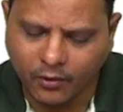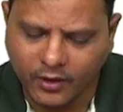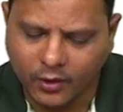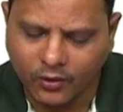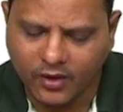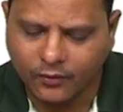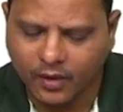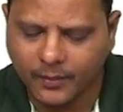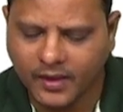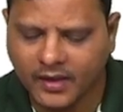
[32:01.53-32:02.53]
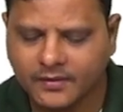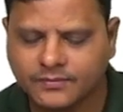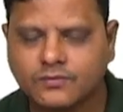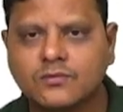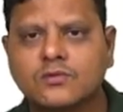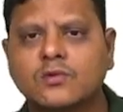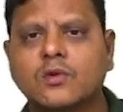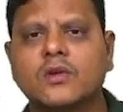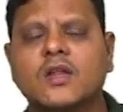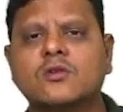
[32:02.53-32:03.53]
uniformity. So
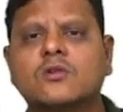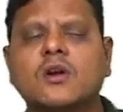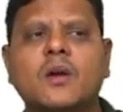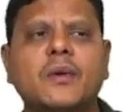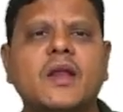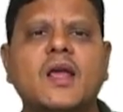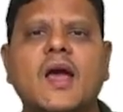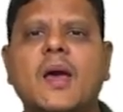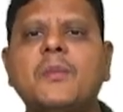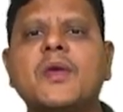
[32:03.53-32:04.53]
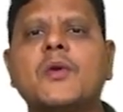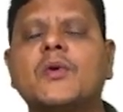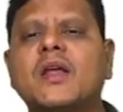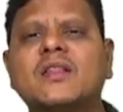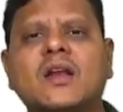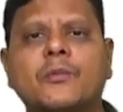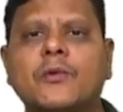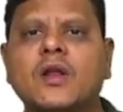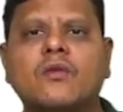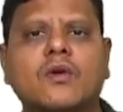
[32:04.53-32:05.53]
there should not be any ambiguity in the
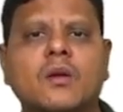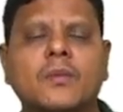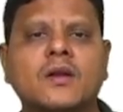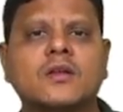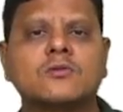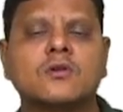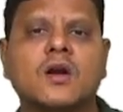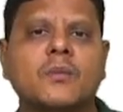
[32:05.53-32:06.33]
reporting format. There should not be